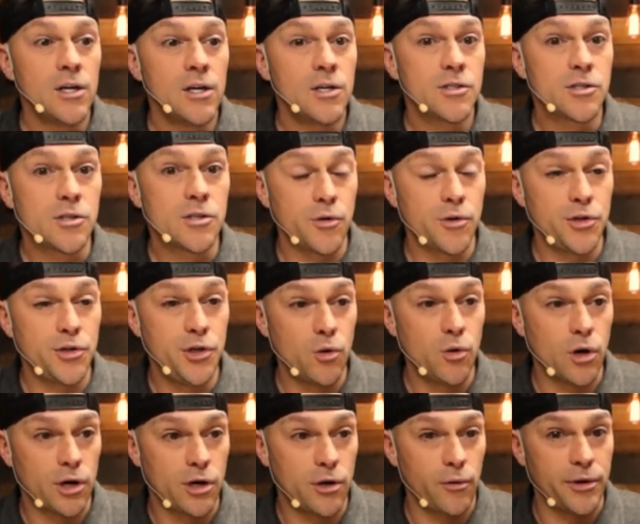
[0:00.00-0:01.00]
So you
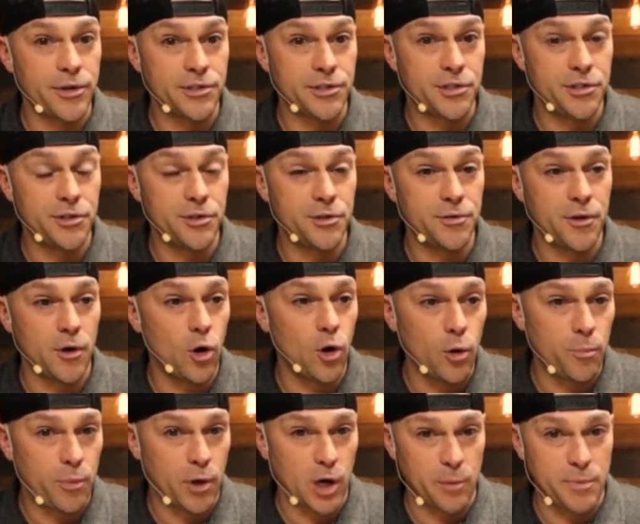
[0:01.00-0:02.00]
are going to, the whole
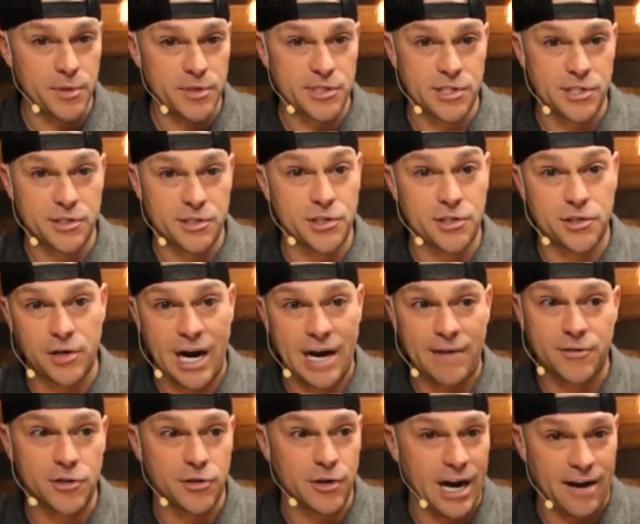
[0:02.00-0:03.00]
purpose is to drive
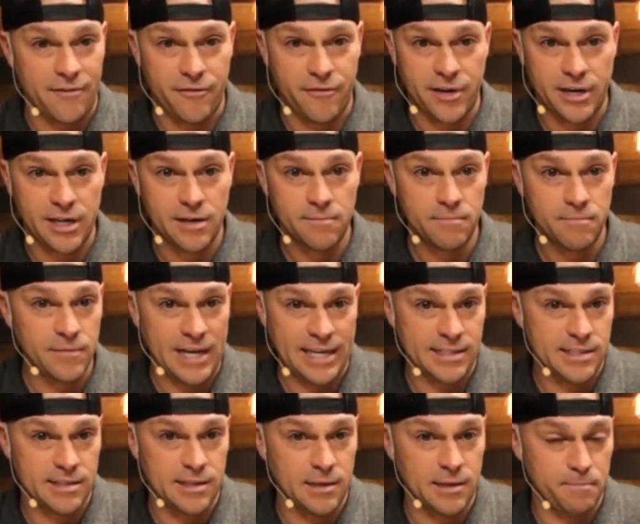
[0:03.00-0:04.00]
traffic.
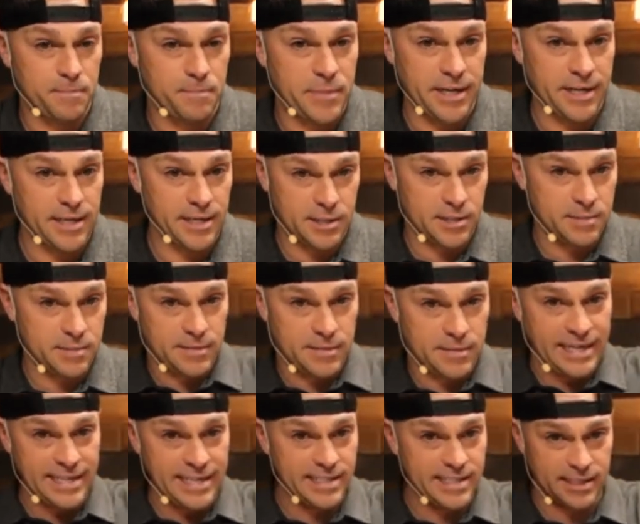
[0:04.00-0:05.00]
That's the biggest,
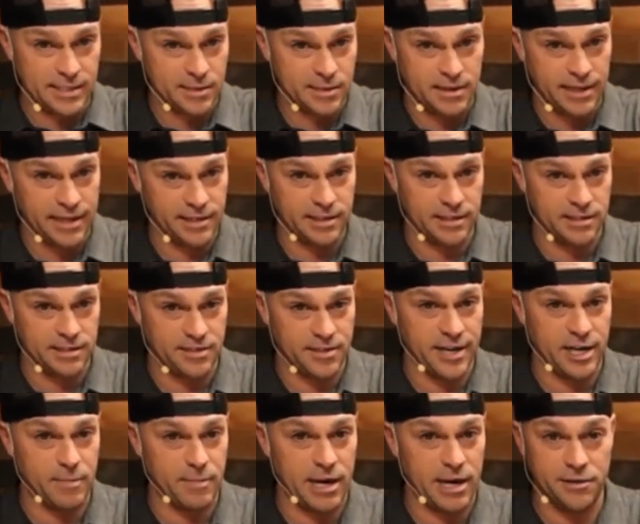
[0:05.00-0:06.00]
easiest thing to, to
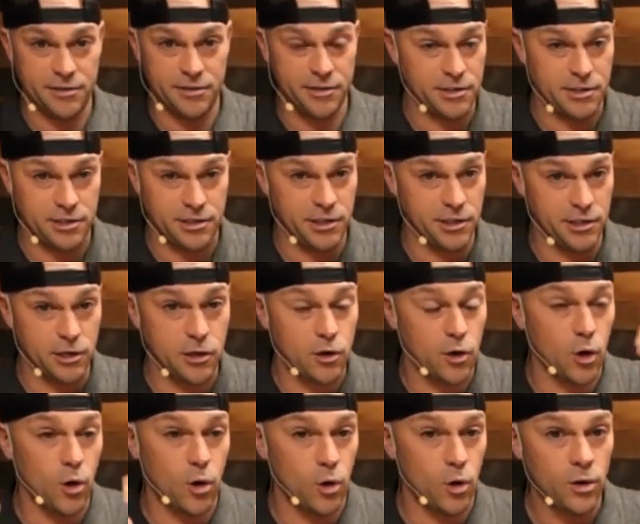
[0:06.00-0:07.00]
think about. Your
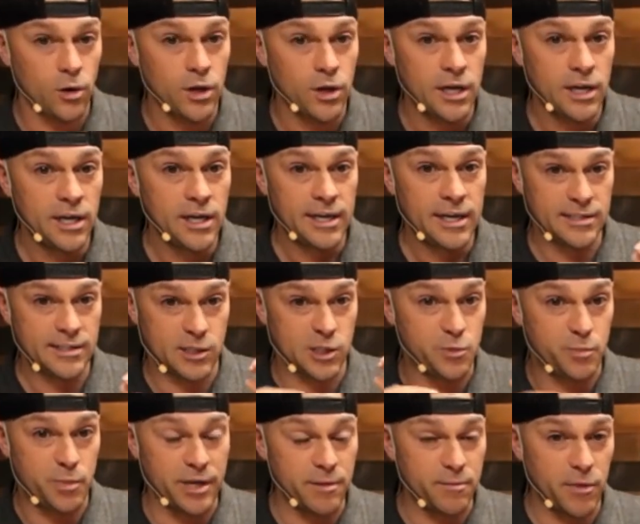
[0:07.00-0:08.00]
goal is to
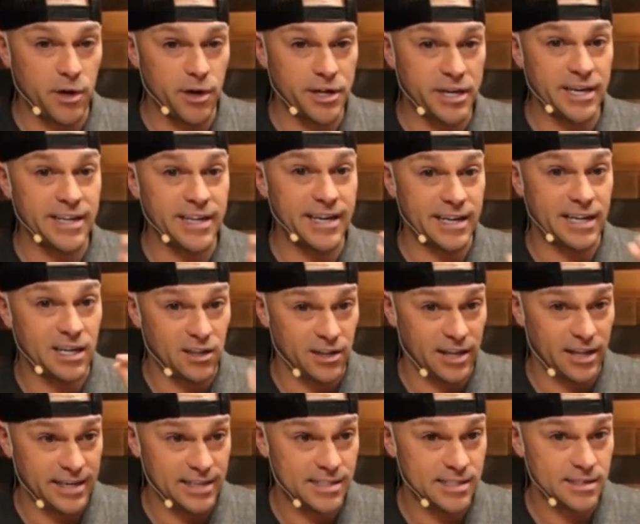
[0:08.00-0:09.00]
spend money to get
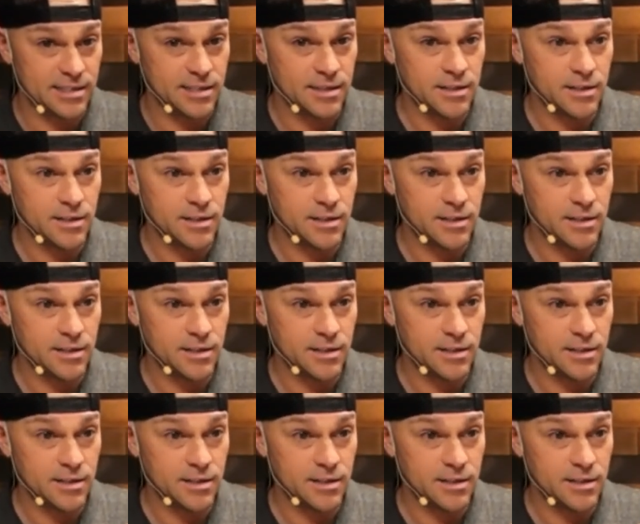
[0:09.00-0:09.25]
clicks,